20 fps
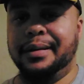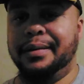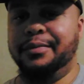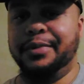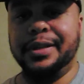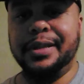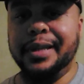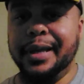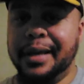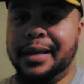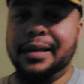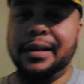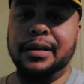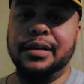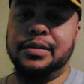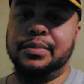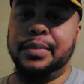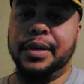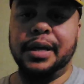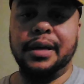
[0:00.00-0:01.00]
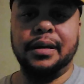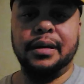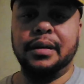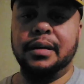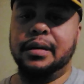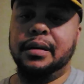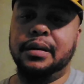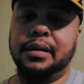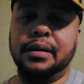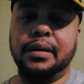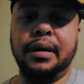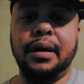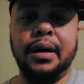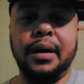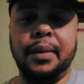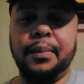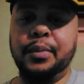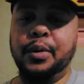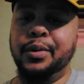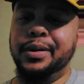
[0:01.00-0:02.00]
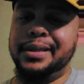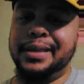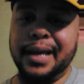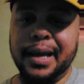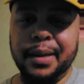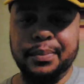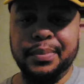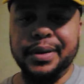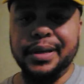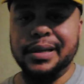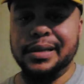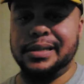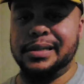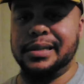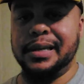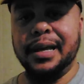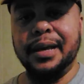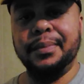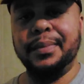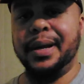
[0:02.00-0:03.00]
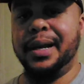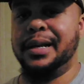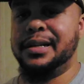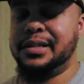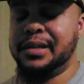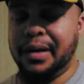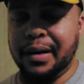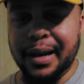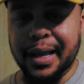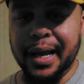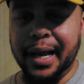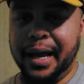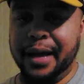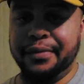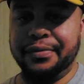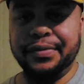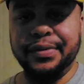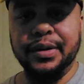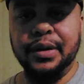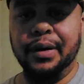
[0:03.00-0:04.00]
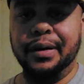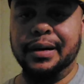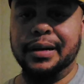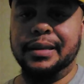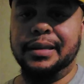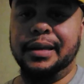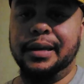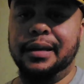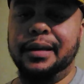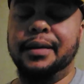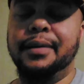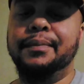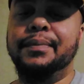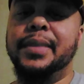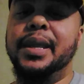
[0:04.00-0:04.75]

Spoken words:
Ridiculous, man. But with that being said, man, that's all I got for y'all today.